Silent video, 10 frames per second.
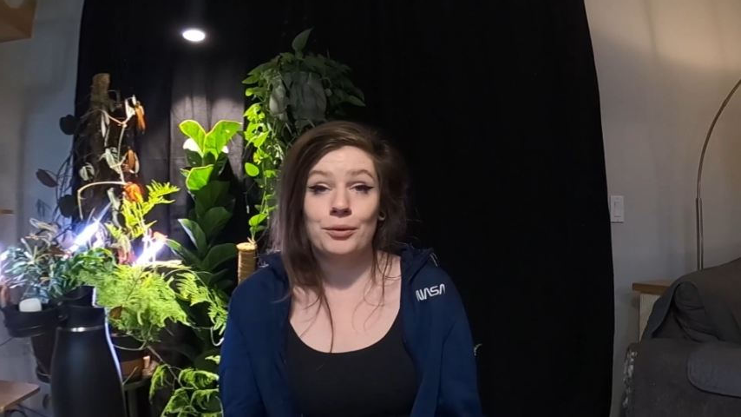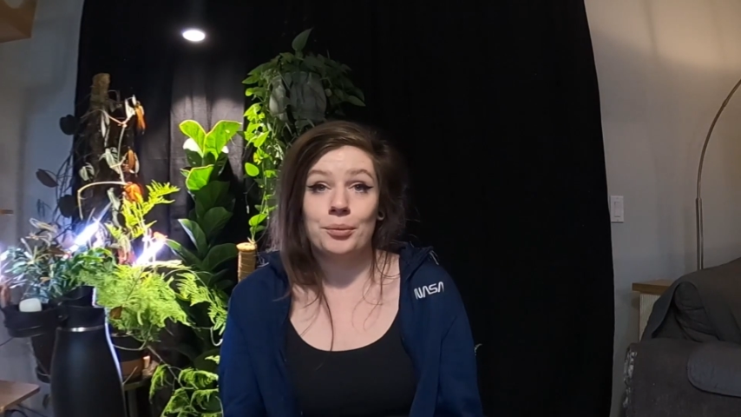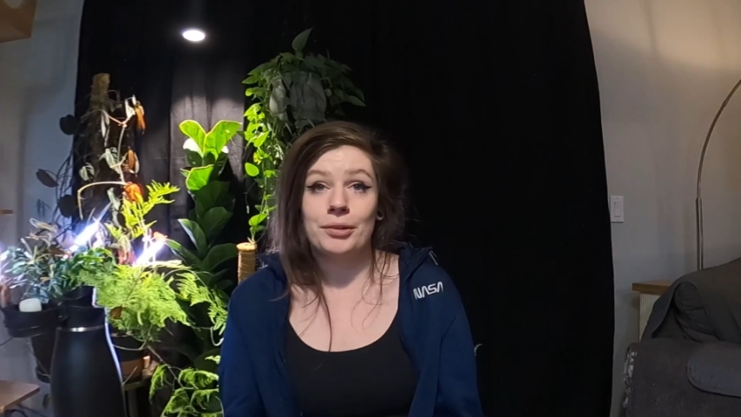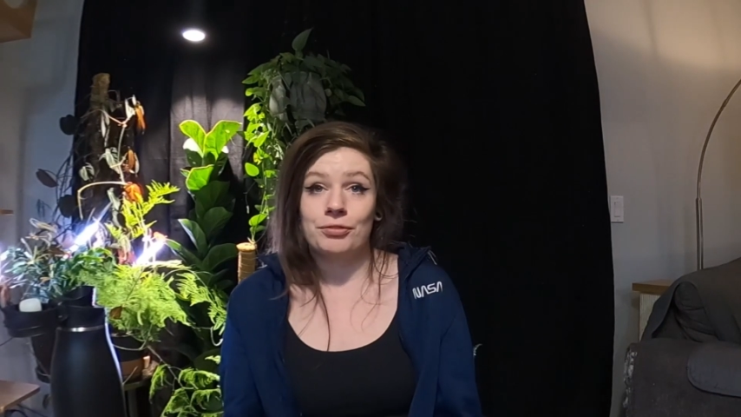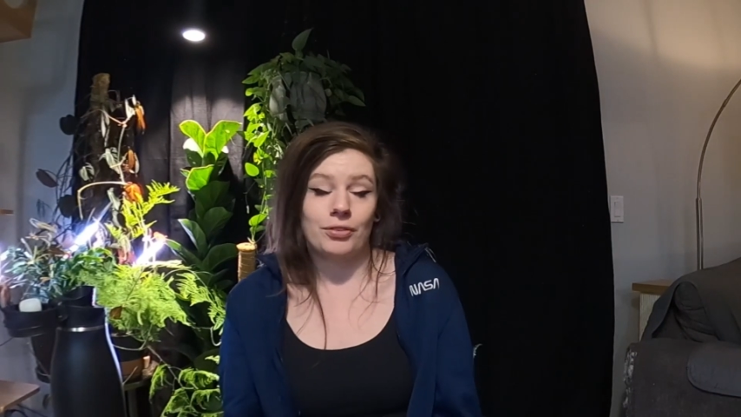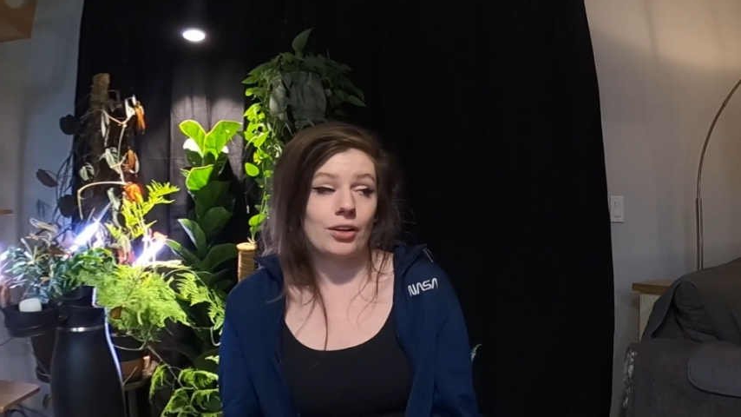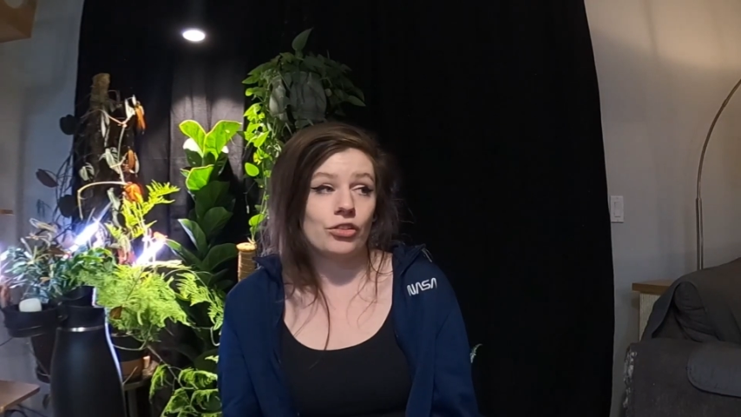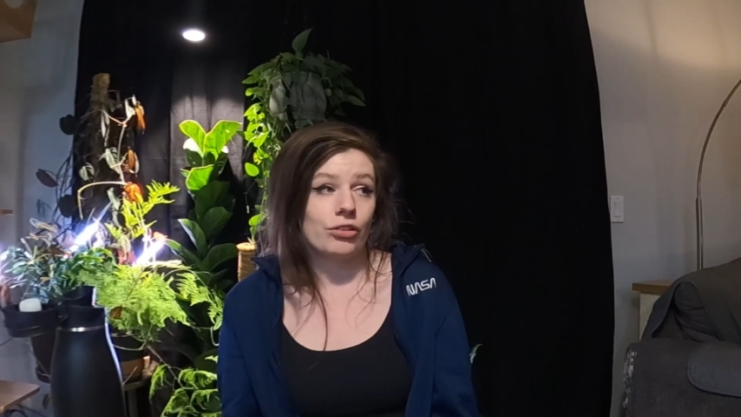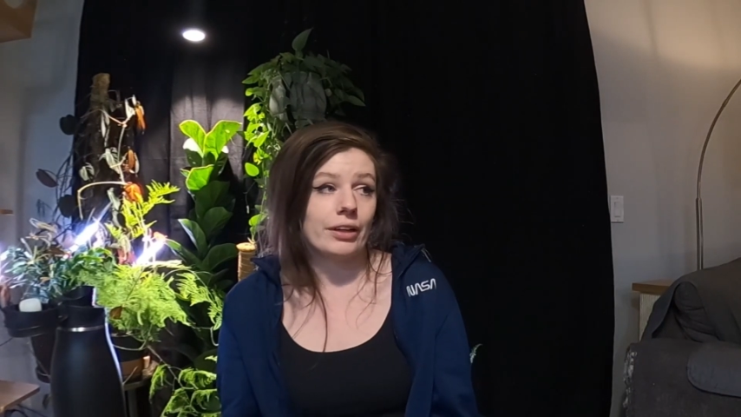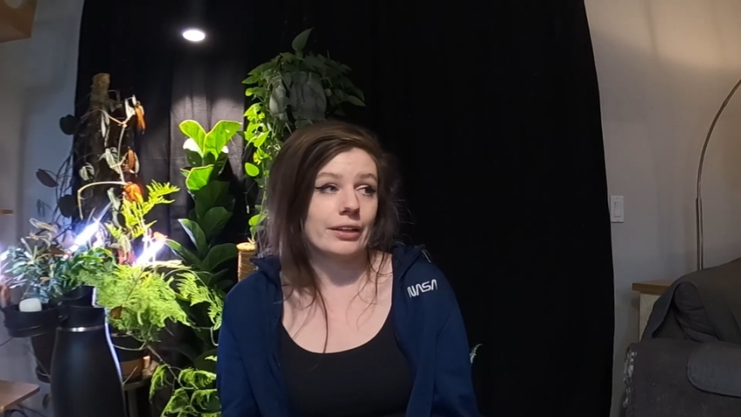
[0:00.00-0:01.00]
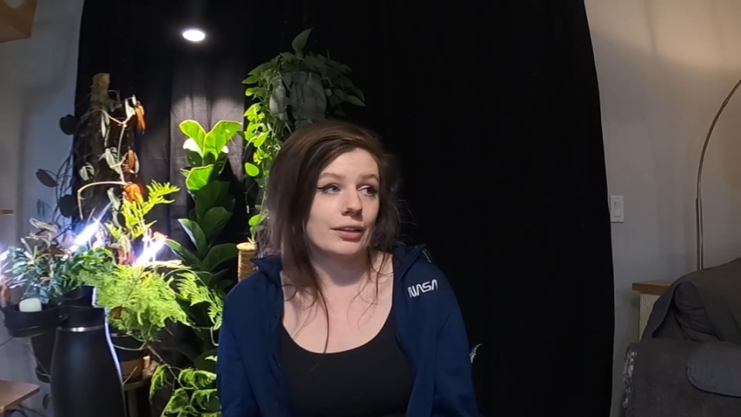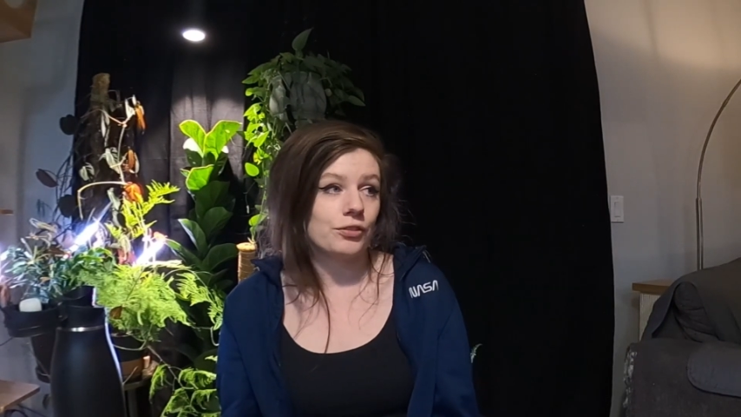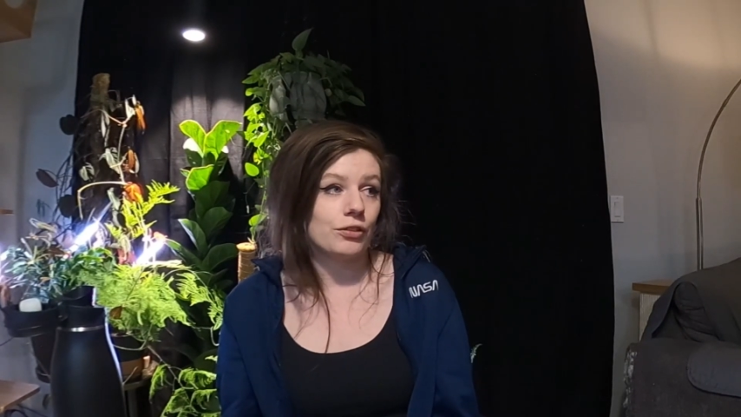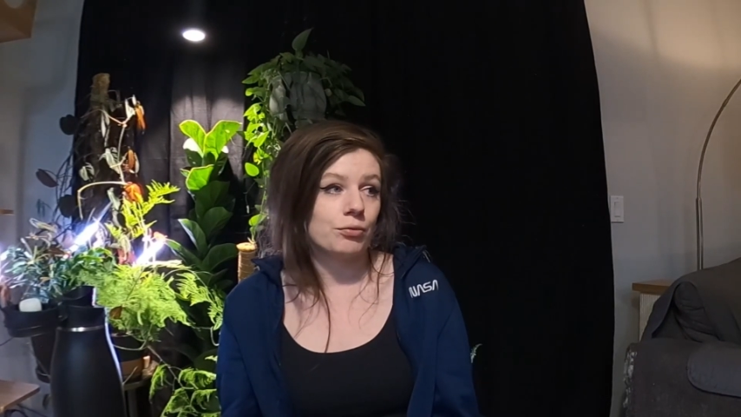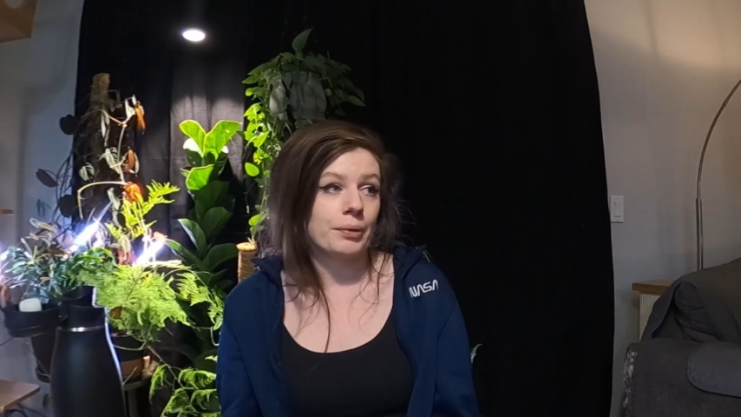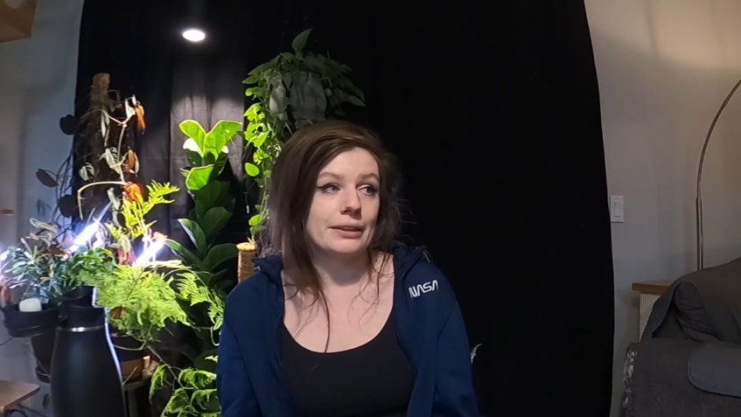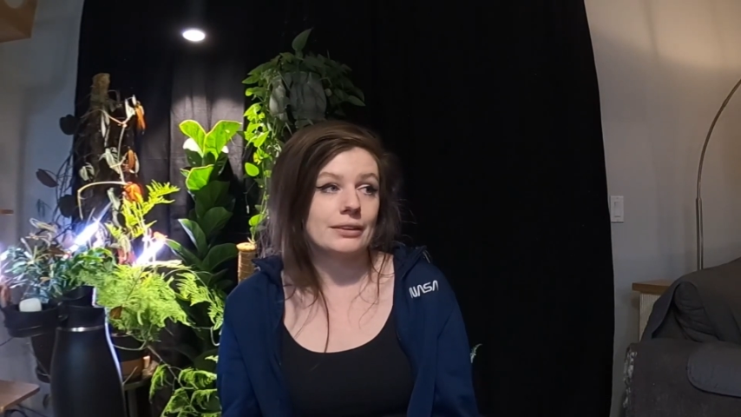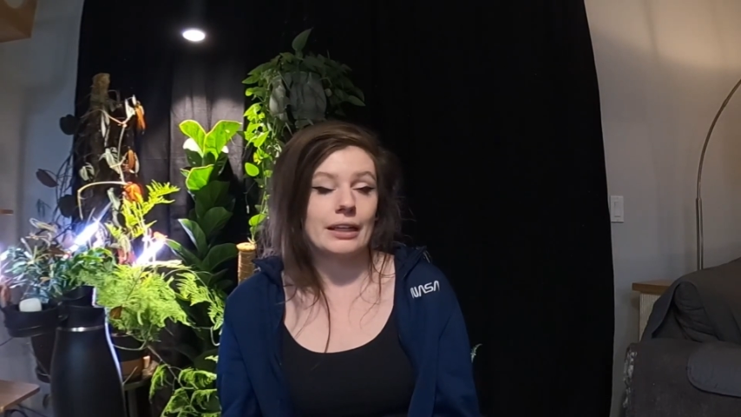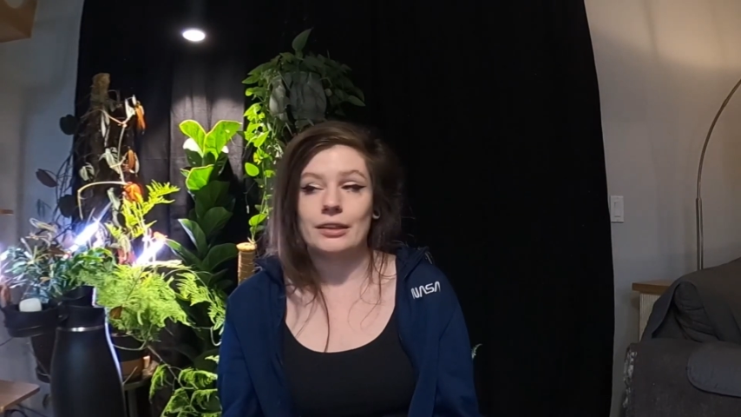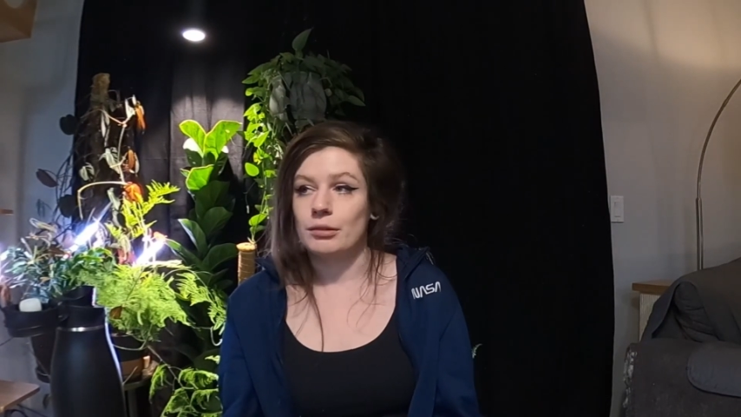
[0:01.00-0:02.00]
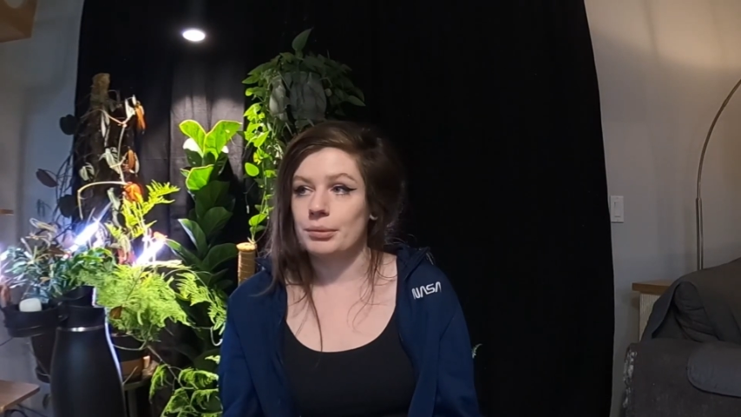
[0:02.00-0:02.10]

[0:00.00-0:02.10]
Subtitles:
it would be frustrating if you've maintained